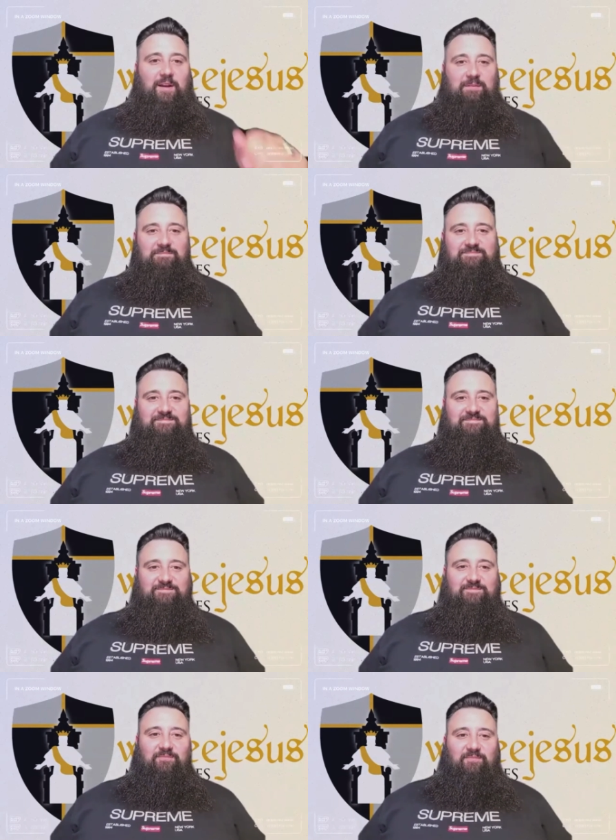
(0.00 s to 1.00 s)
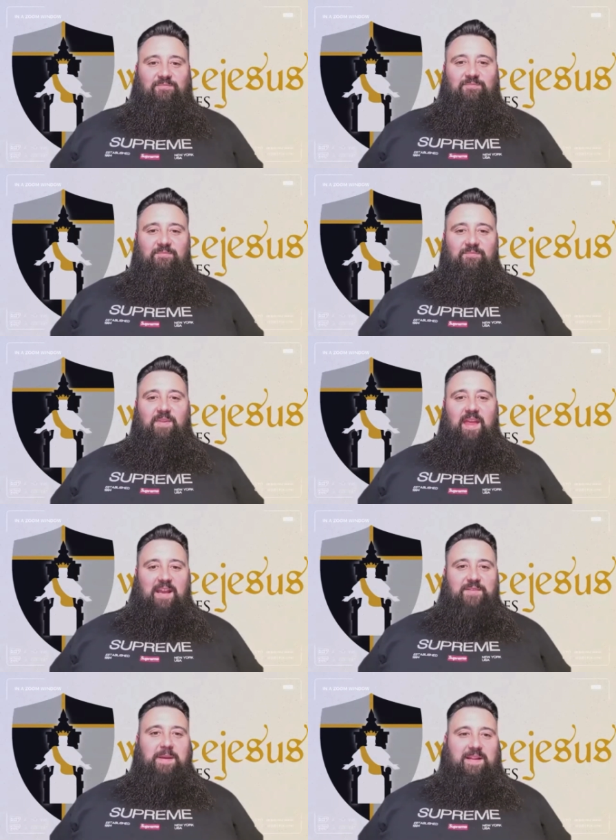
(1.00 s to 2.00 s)
up,
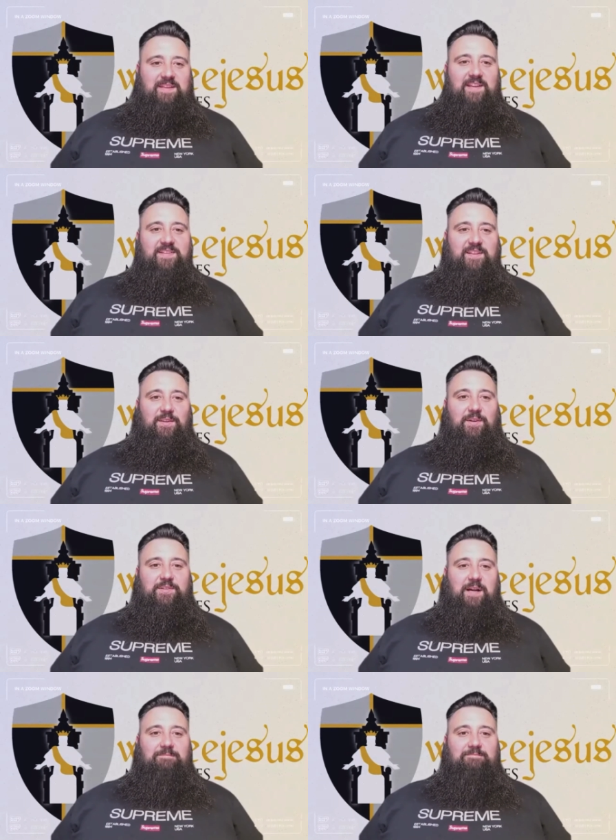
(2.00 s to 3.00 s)
expectation looks up.